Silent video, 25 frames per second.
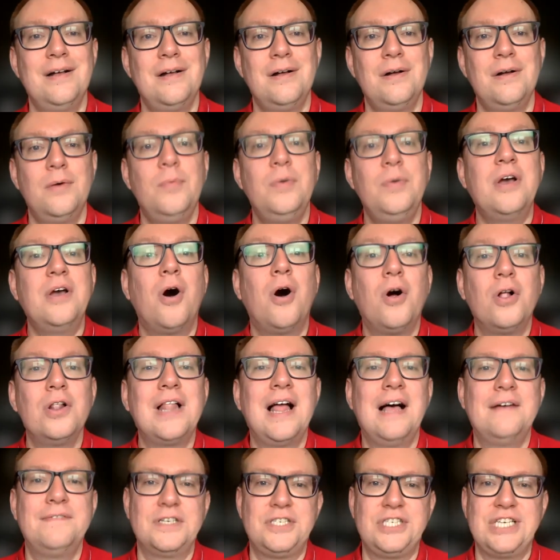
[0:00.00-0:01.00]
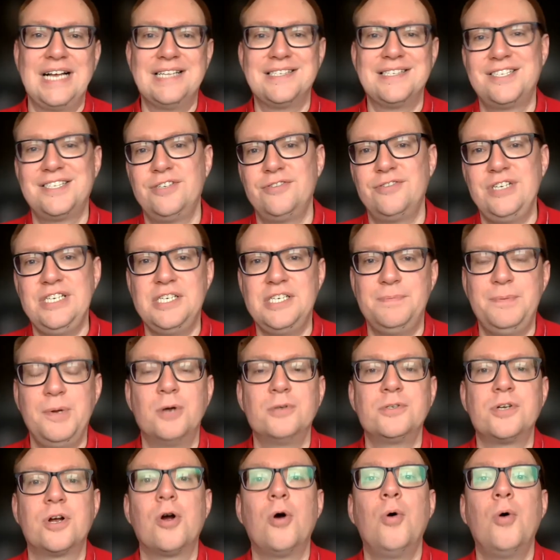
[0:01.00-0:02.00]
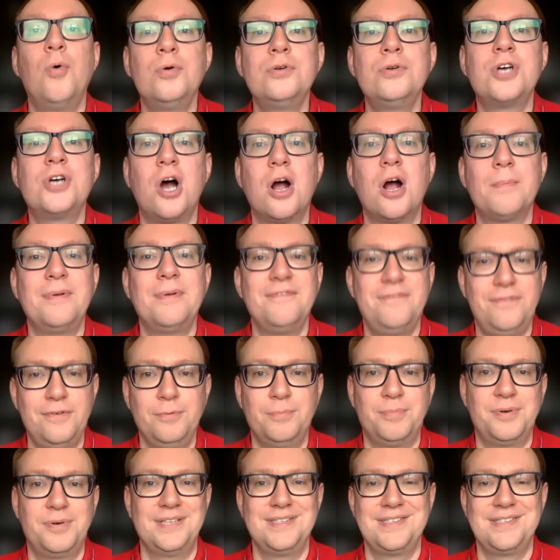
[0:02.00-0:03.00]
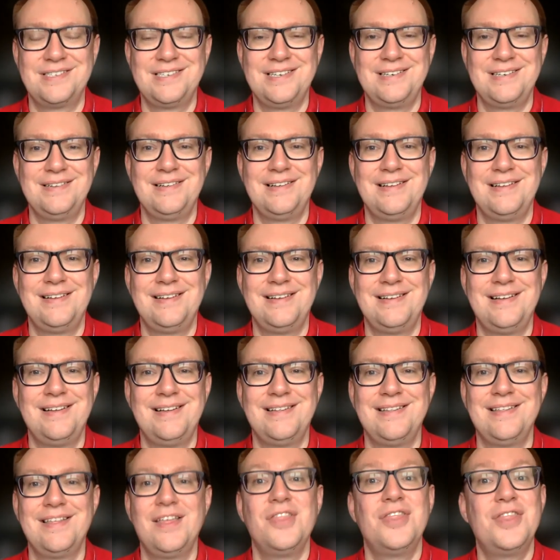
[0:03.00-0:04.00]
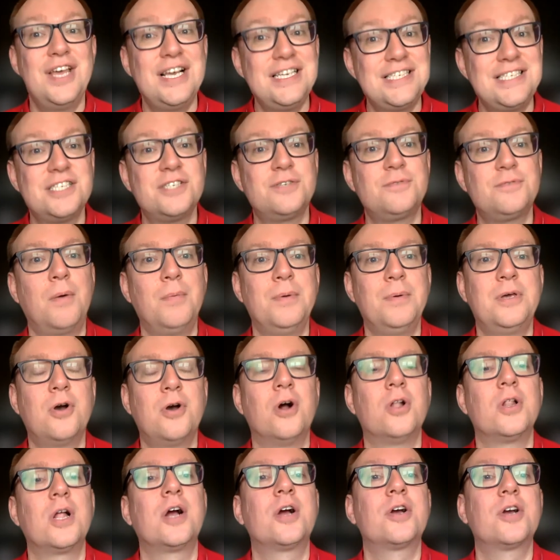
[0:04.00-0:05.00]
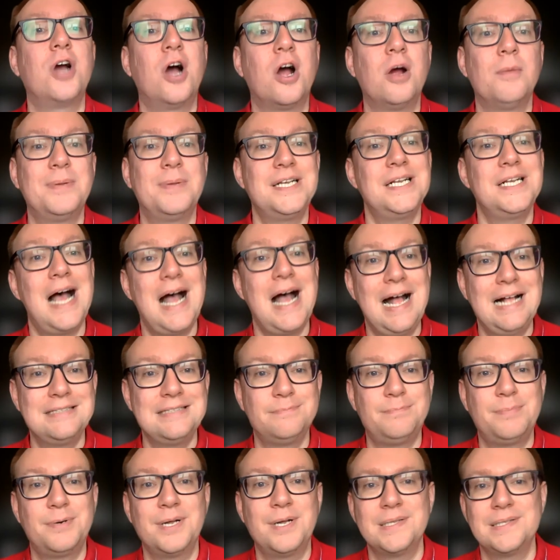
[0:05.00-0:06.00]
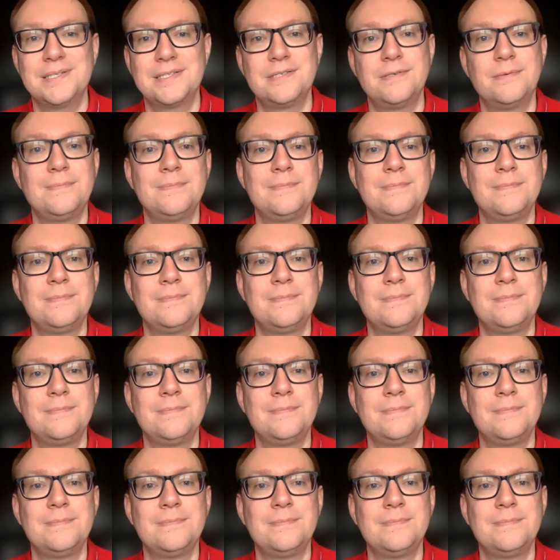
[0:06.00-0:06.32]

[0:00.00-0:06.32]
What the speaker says: We all have a chance to reach beyond our own carbon footprint. This is what we call our carbon handprint.